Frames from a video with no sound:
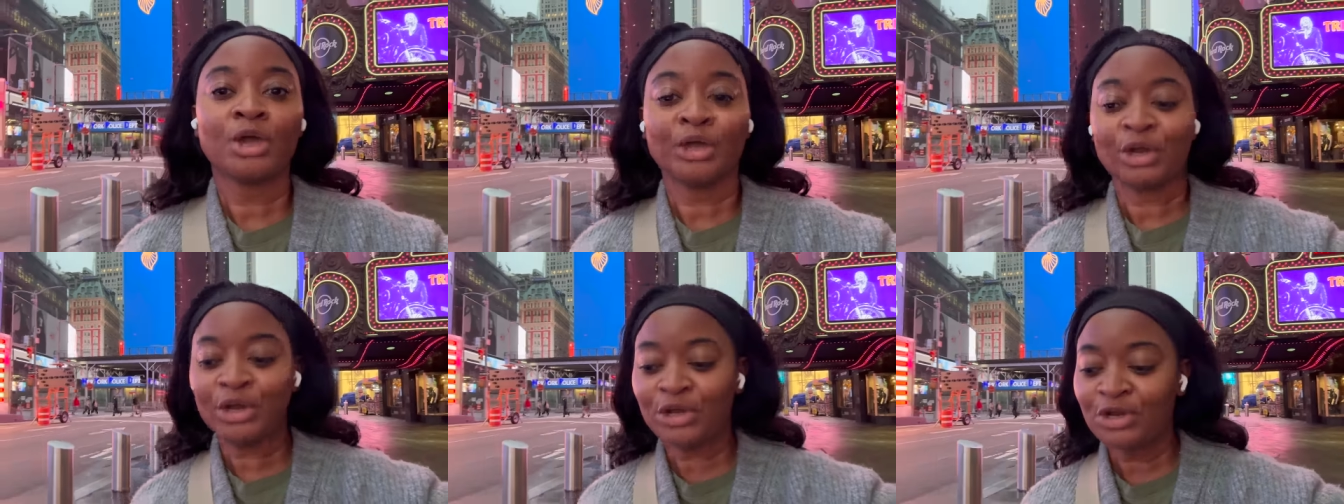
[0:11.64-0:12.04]

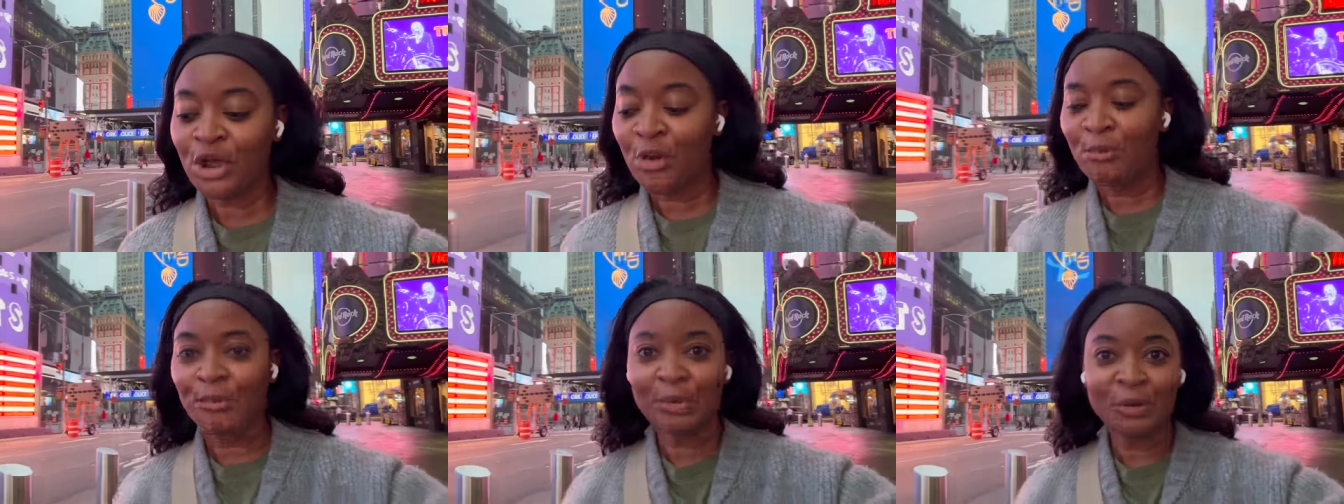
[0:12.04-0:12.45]
Good
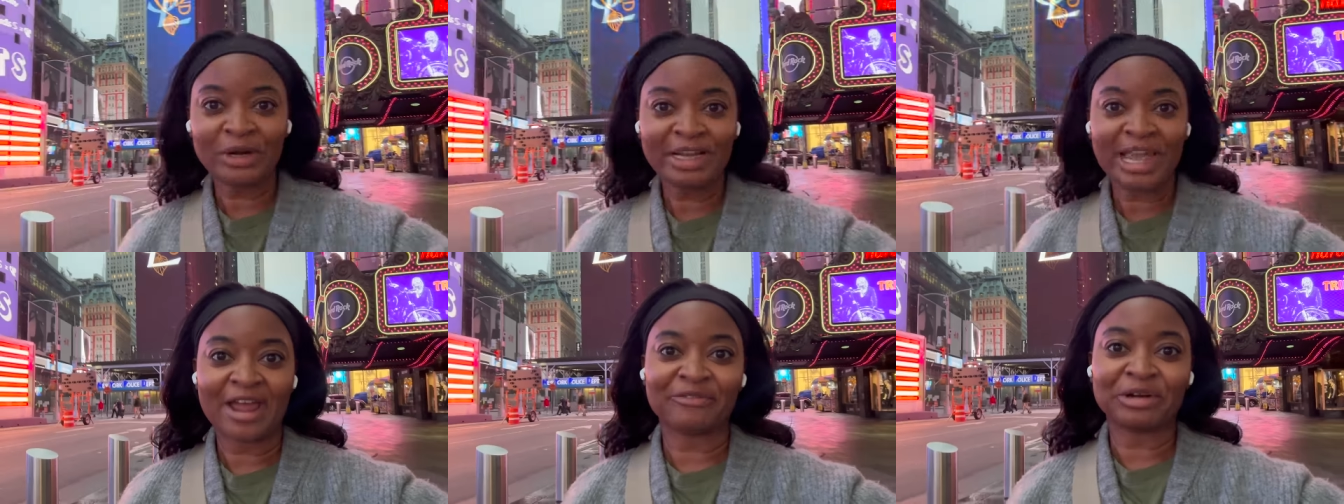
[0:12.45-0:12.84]

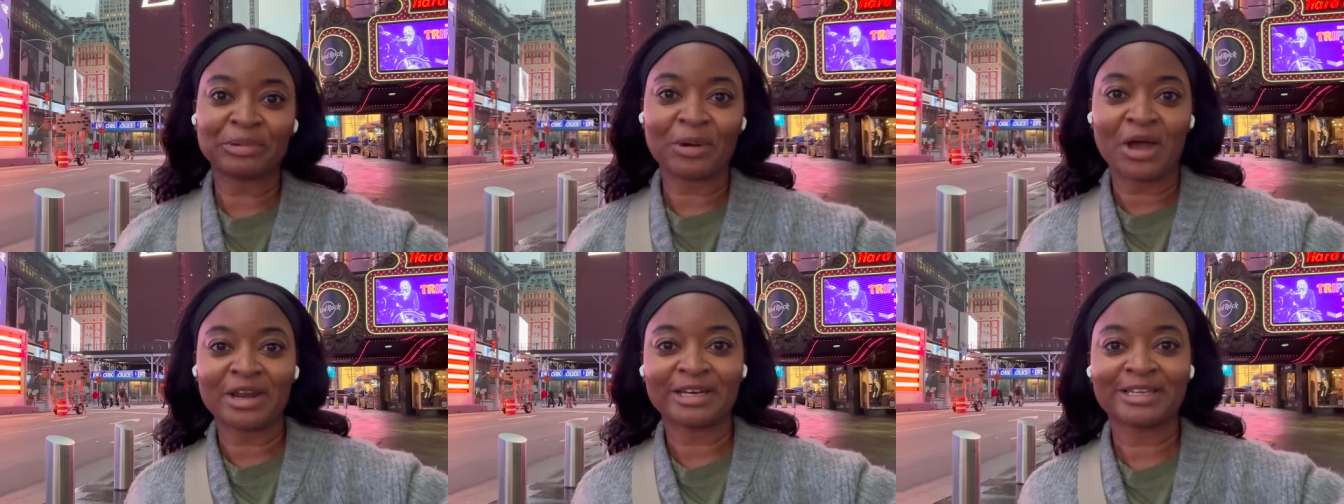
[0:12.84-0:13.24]
morning
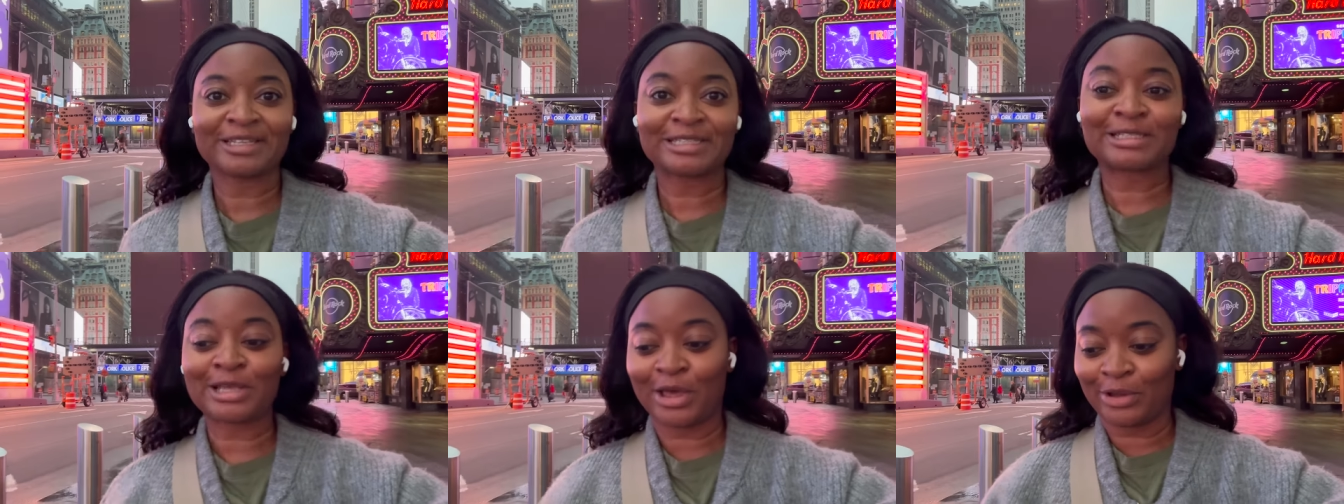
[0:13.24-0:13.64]
everyone.
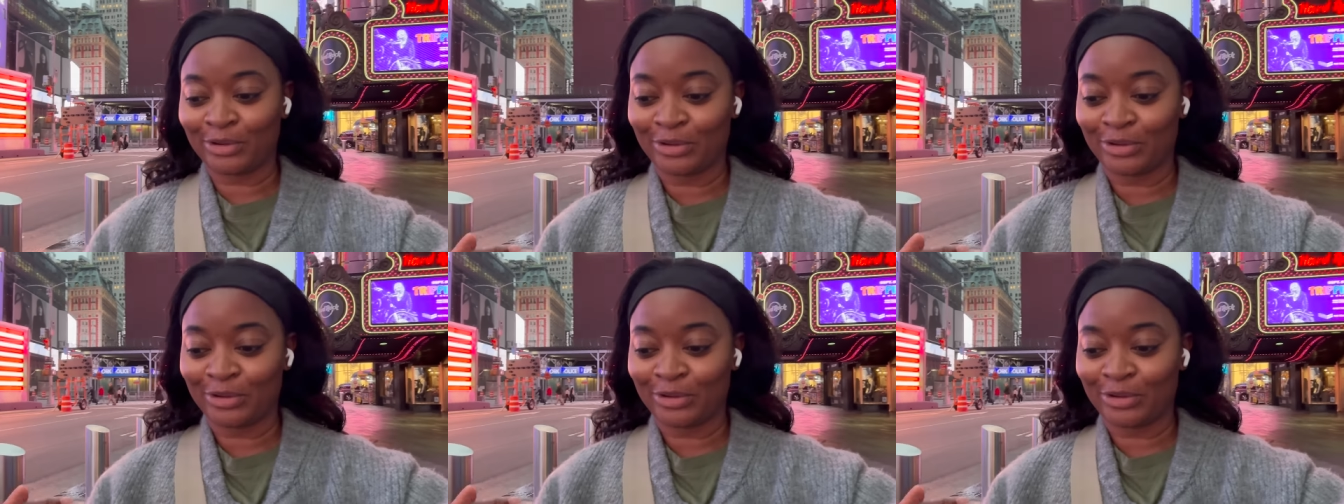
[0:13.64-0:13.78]
So,